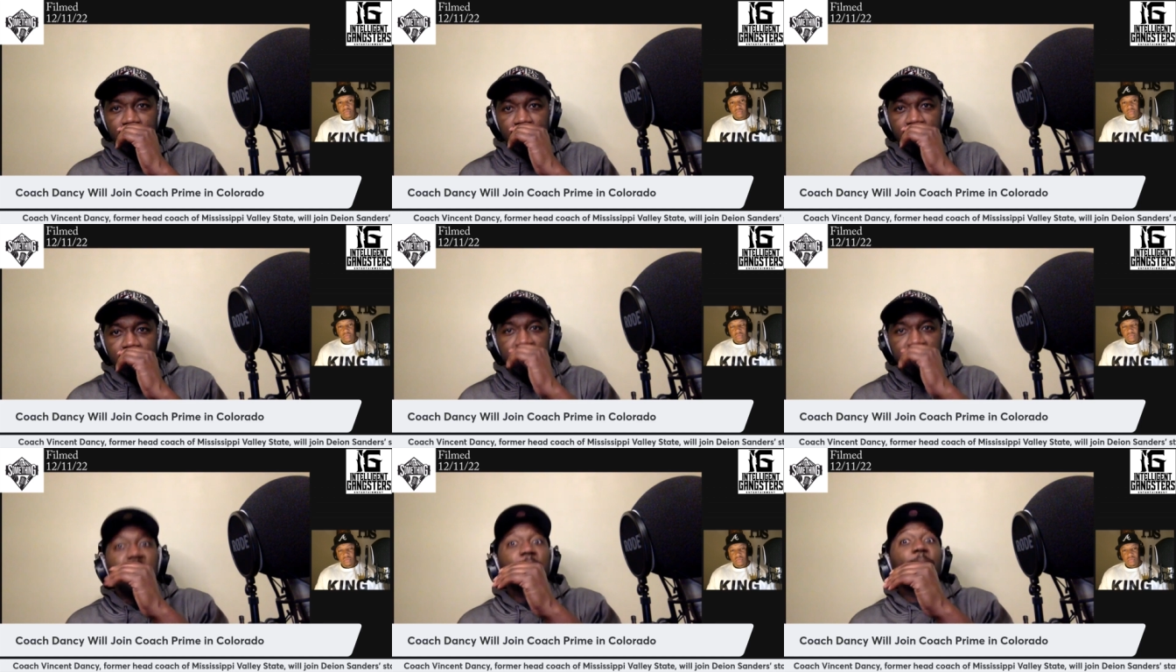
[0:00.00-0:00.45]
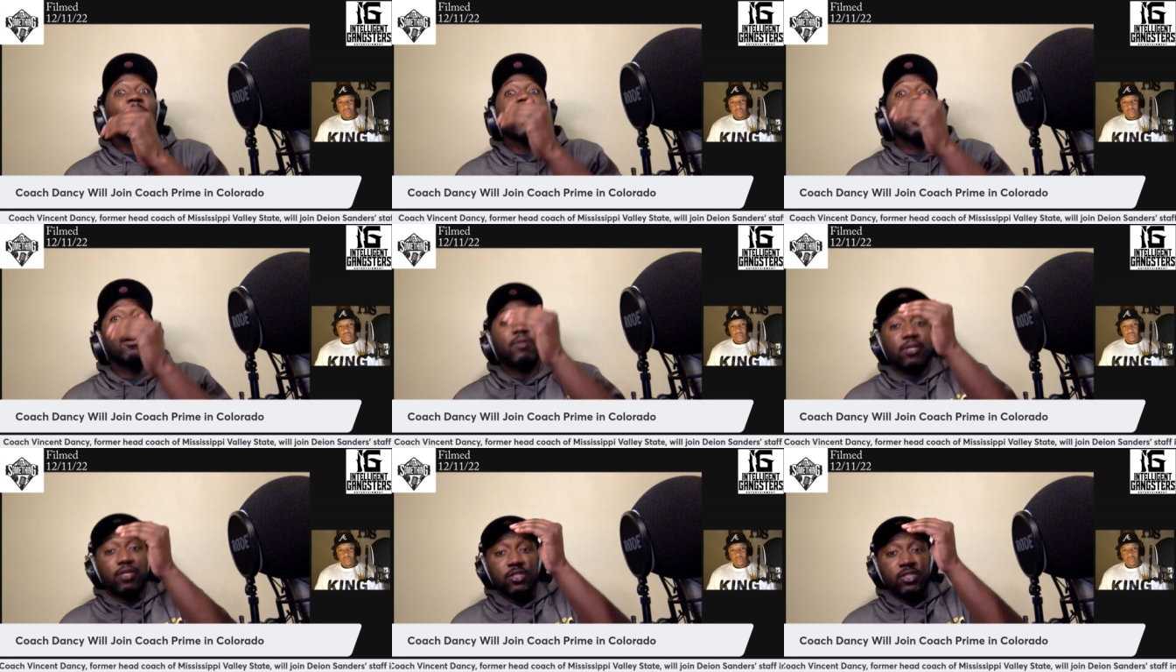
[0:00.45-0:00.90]
step
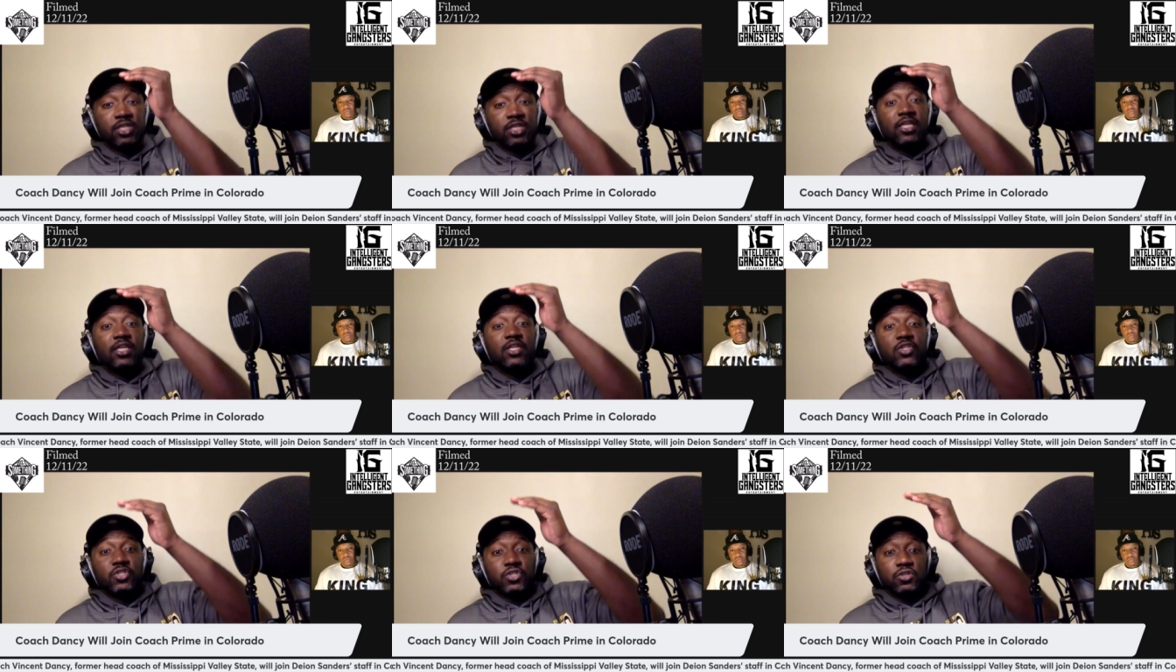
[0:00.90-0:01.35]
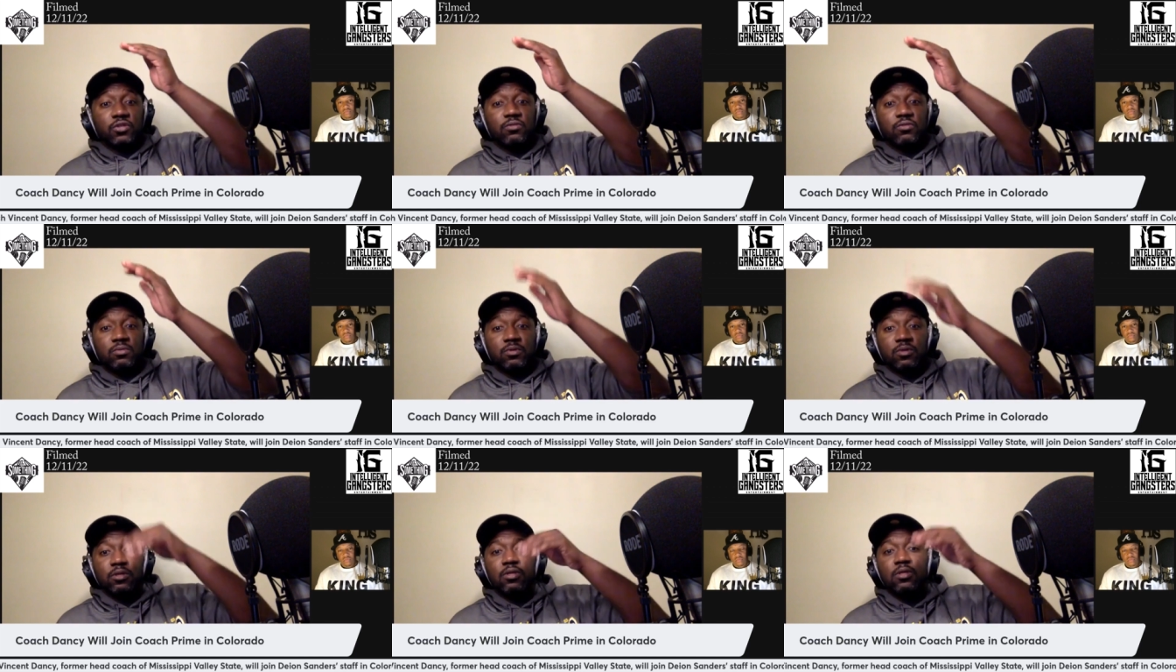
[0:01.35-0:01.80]
out and get
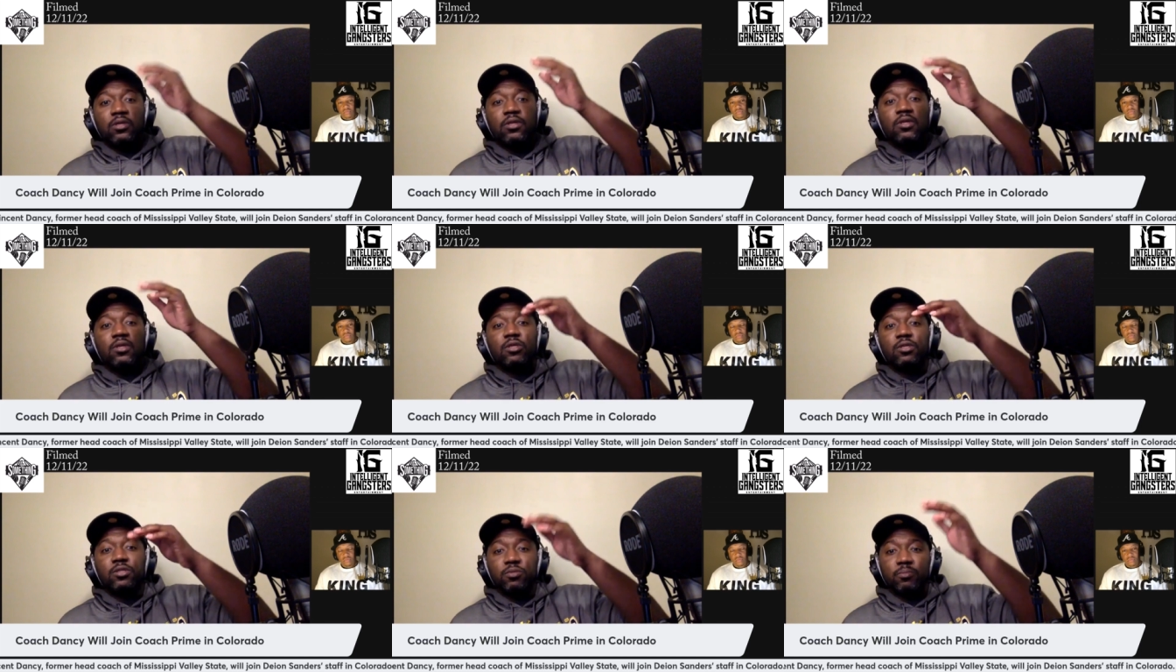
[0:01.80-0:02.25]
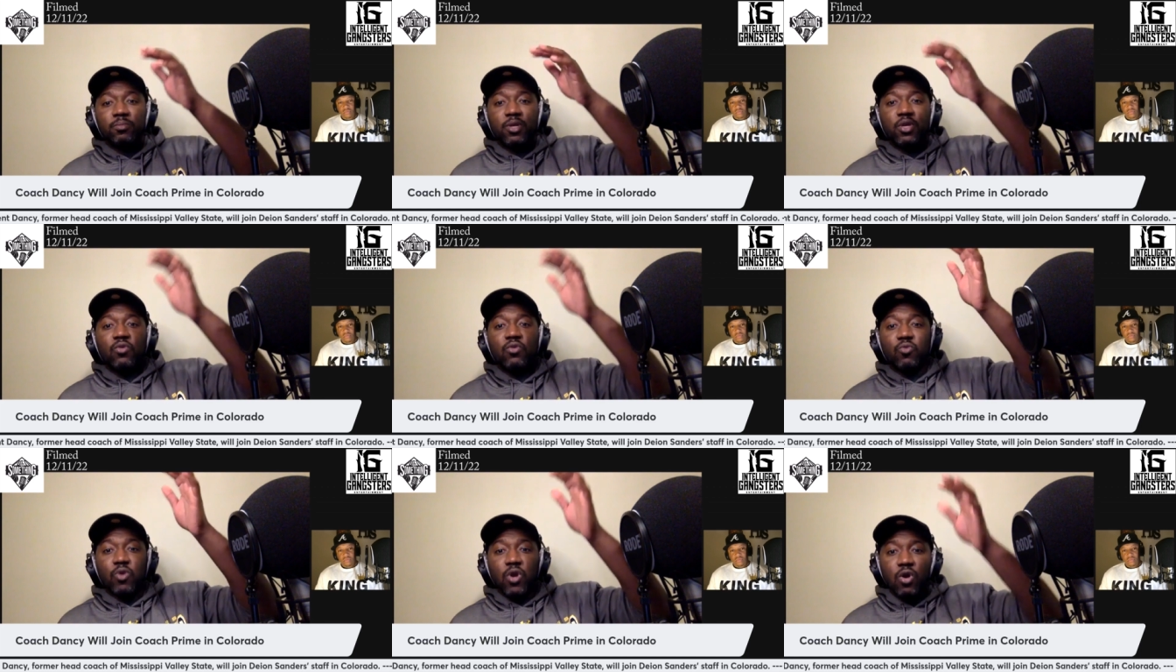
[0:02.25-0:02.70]
into some
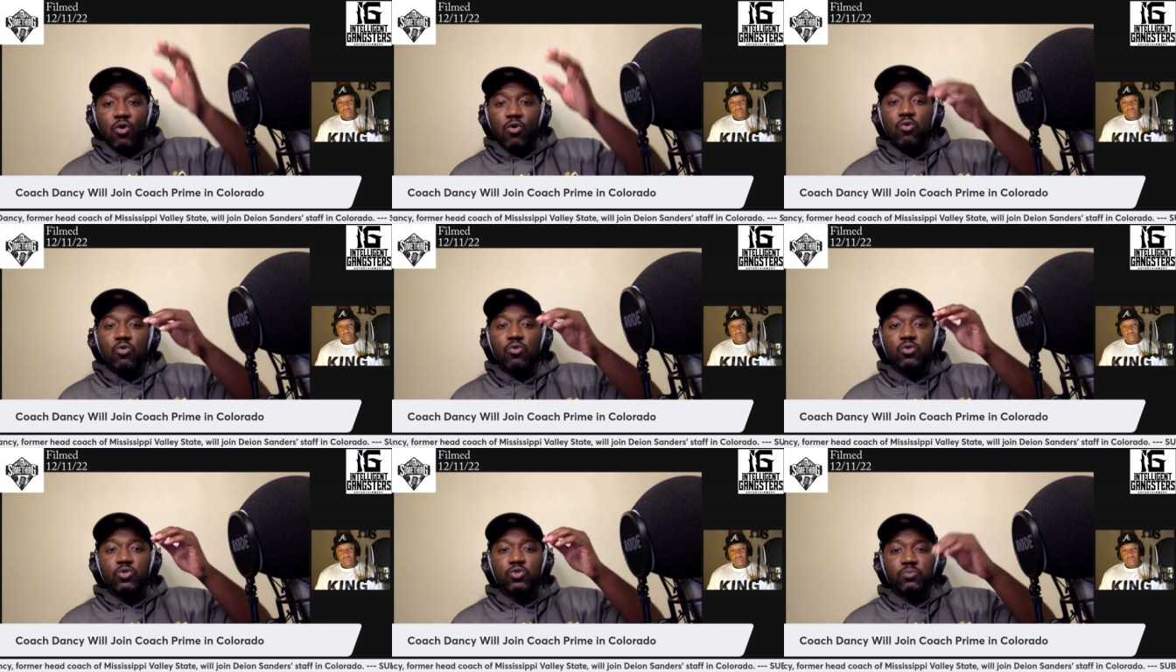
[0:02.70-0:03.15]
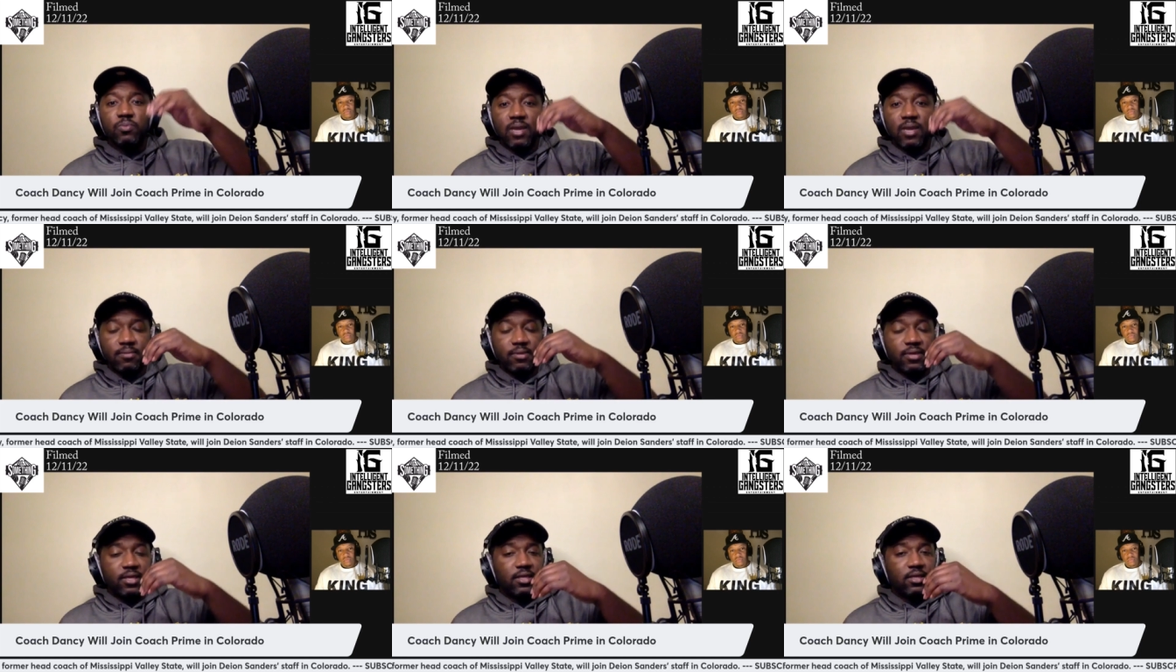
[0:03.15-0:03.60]
bigger roles,
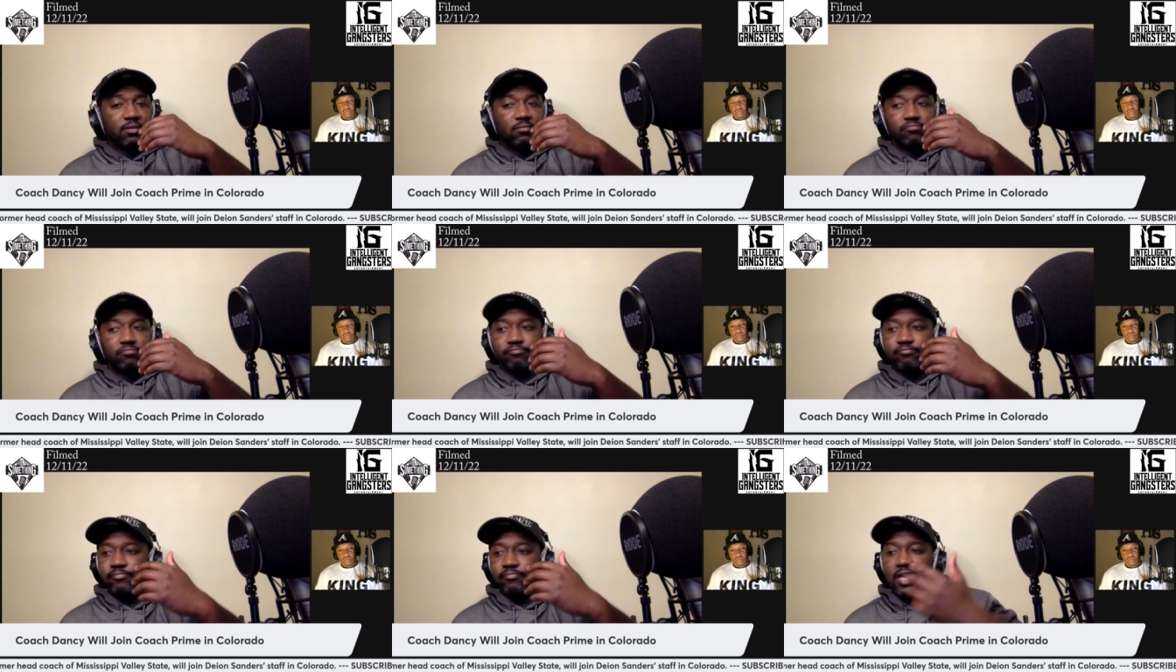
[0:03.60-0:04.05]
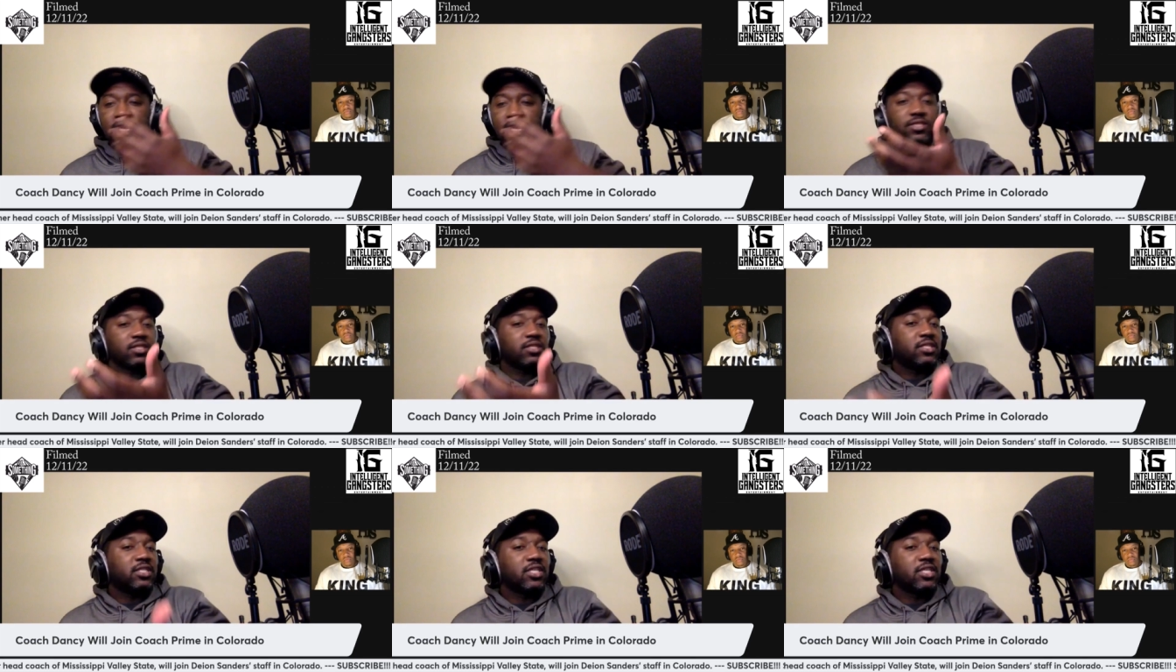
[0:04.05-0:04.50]
maybe
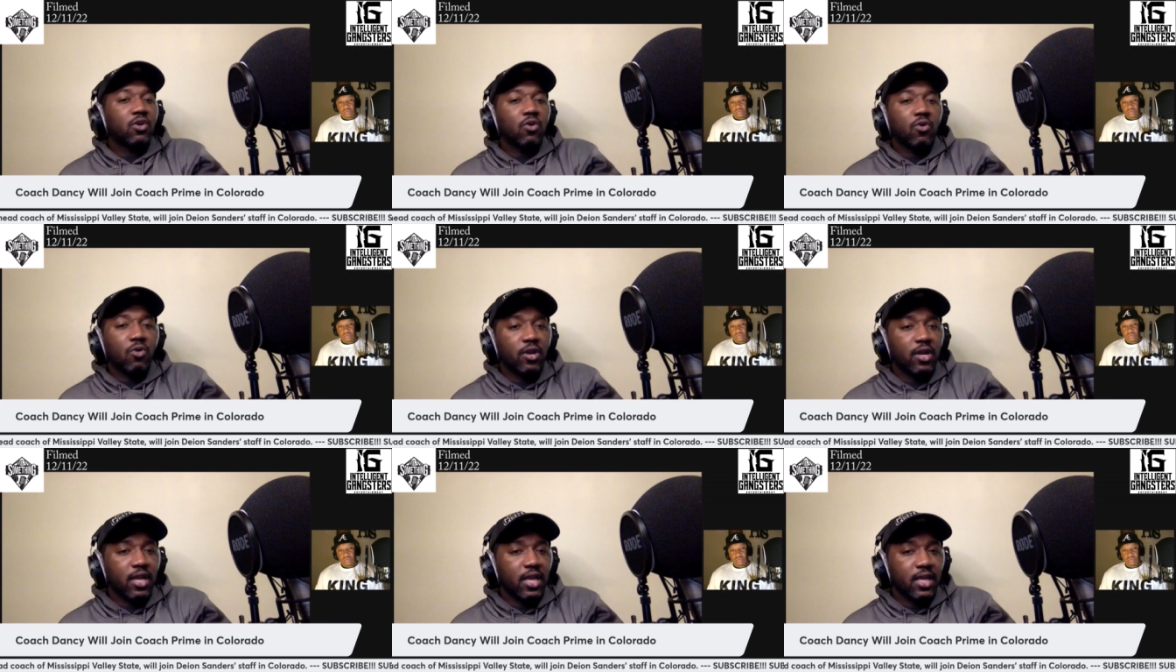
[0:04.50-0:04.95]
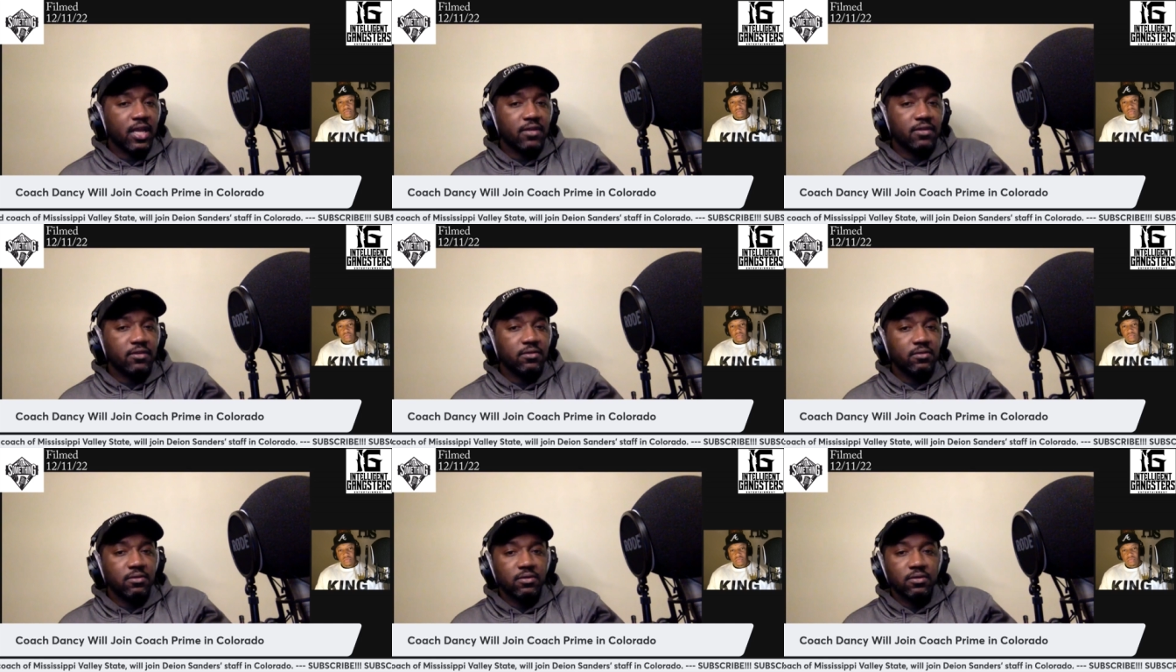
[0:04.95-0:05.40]
as a D
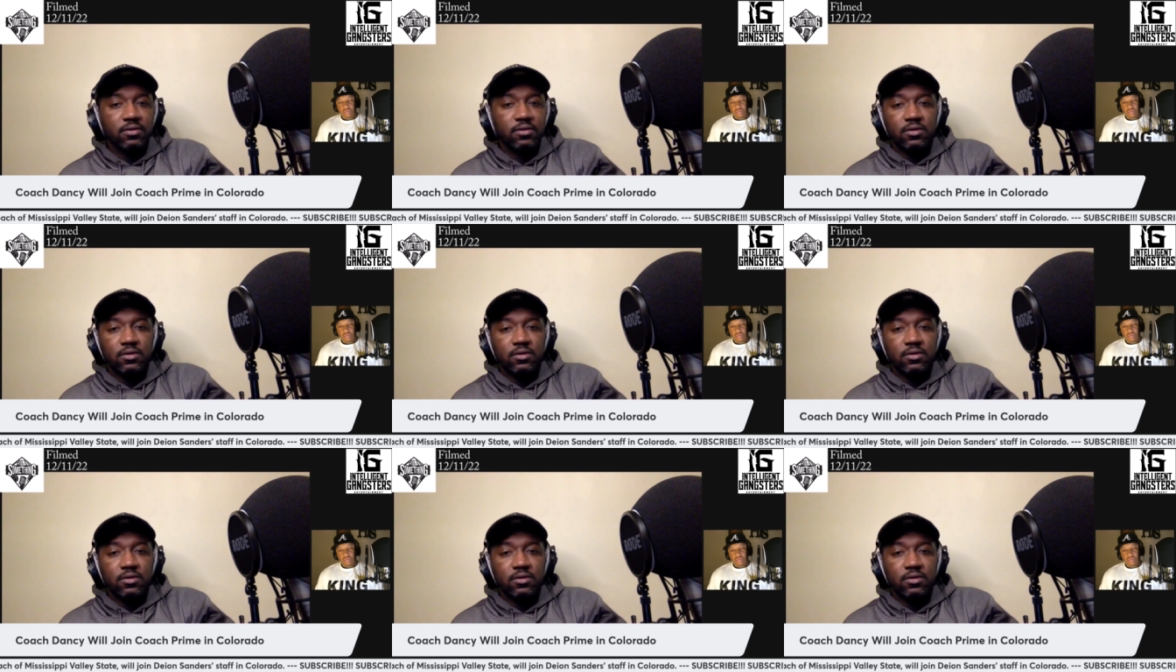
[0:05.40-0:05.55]
coordinator